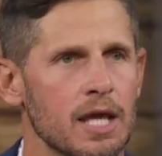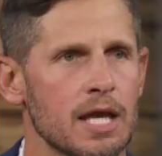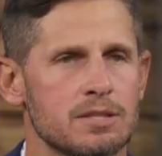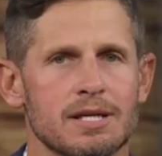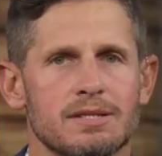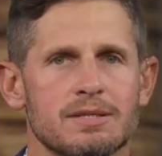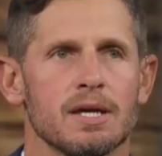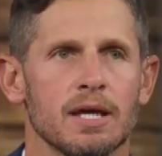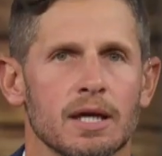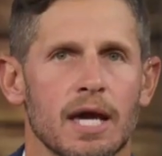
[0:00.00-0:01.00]
it's the,
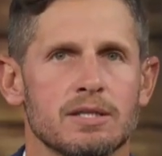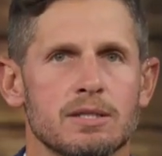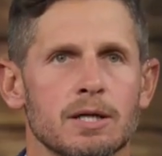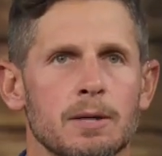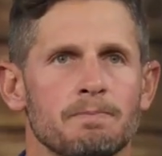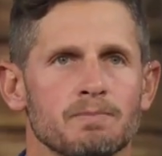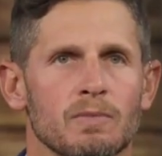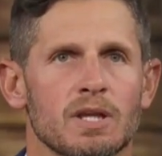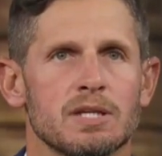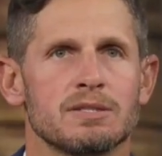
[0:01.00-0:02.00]
it's the,
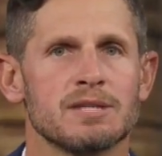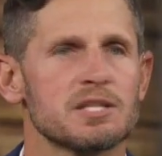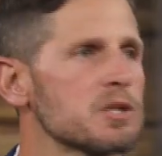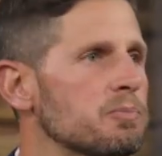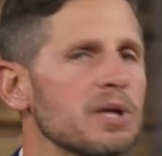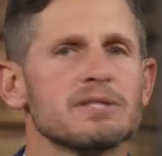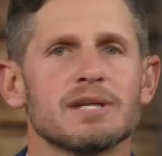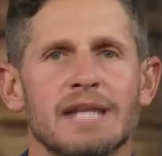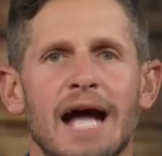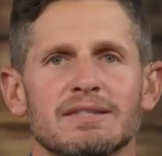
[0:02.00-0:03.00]
yeah. the discipline to
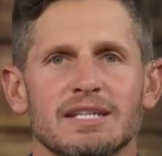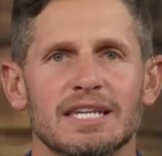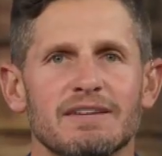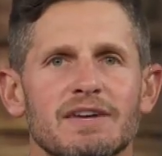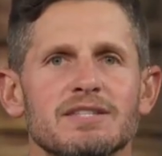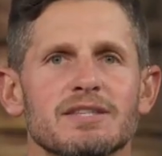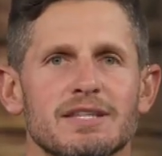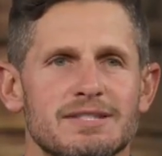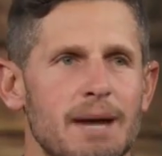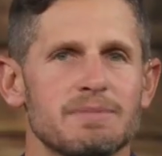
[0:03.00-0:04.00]
not to give in to the
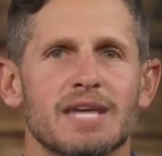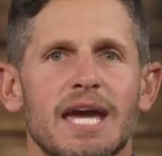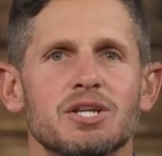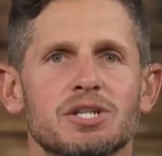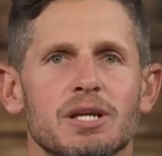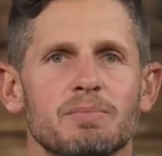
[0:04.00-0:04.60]
temptation